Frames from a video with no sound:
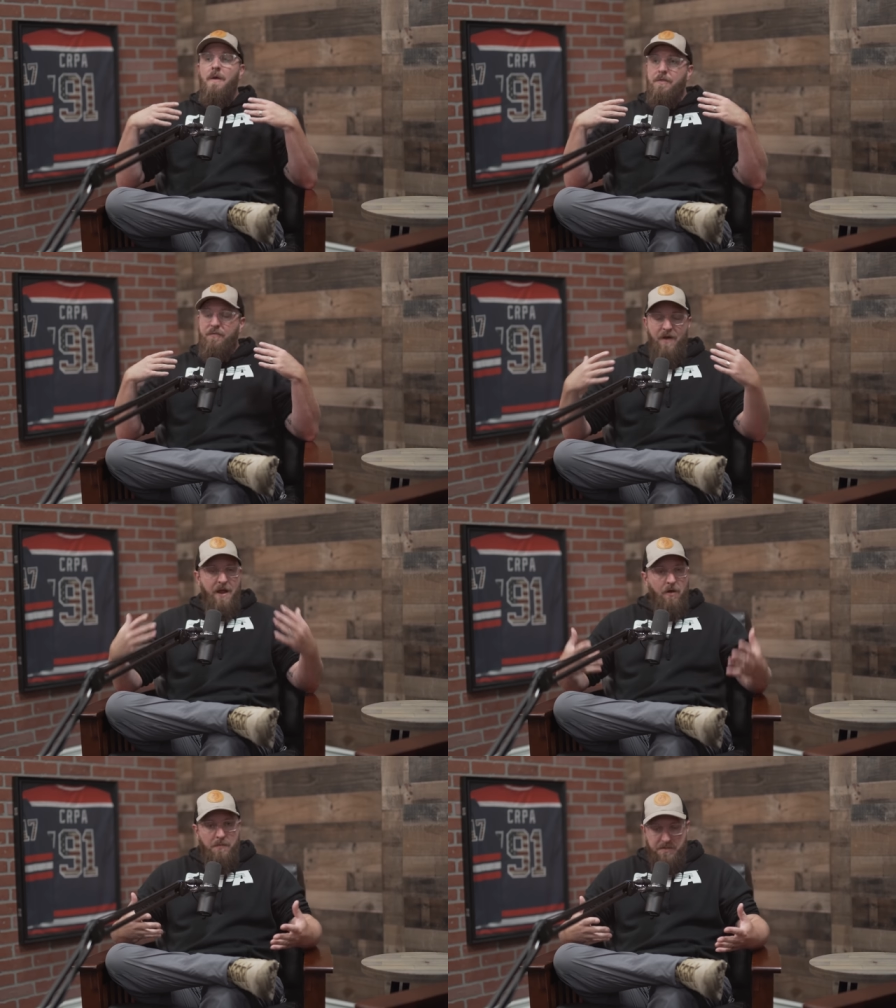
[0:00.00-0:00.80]
the
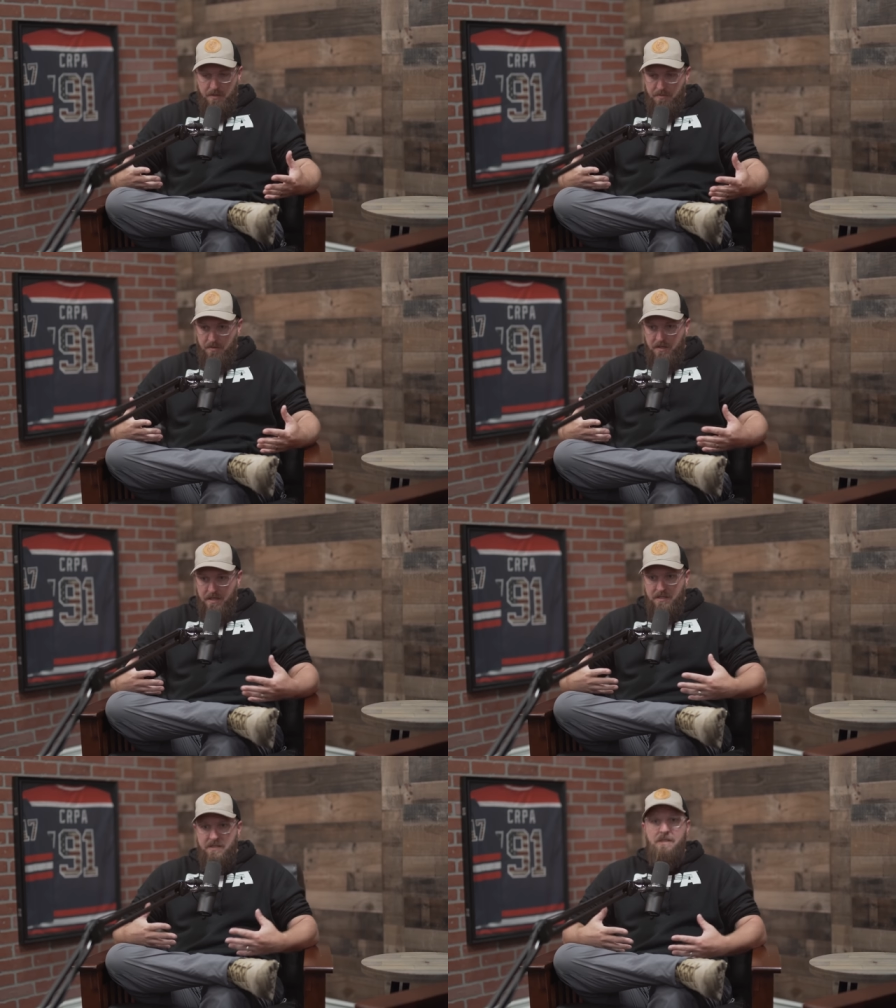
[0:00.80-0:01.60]
firearms community
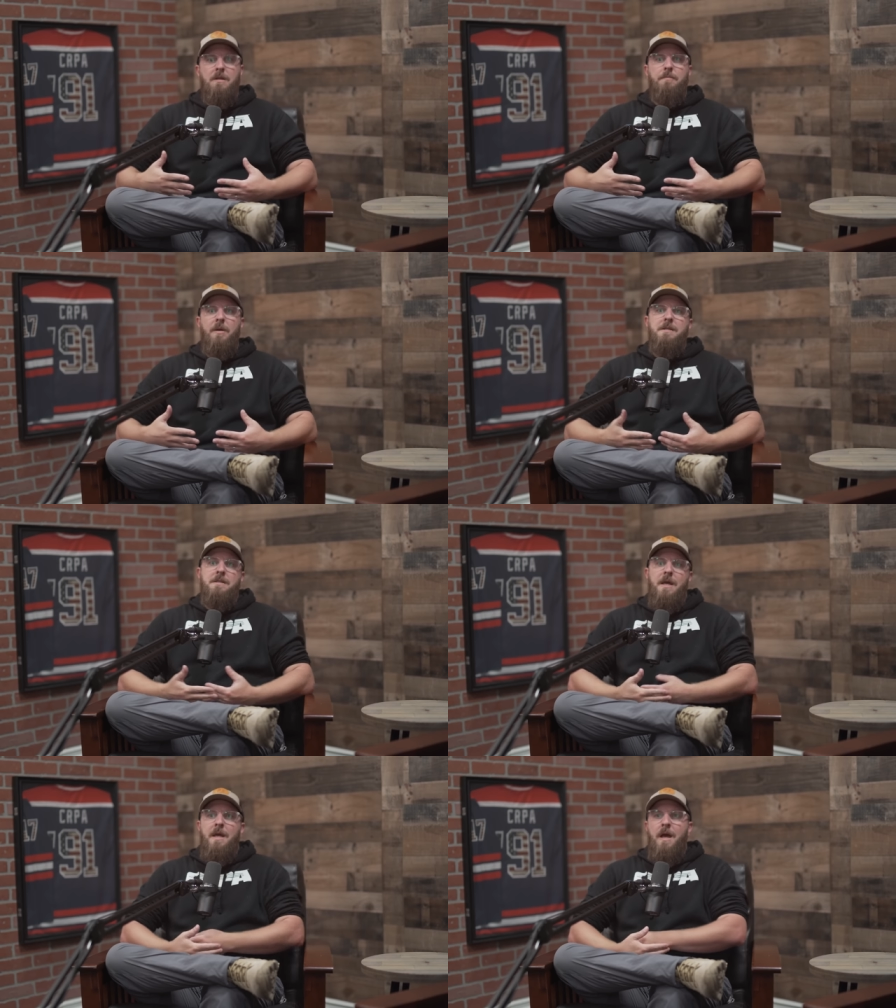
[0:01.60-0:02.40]
can celebrate today.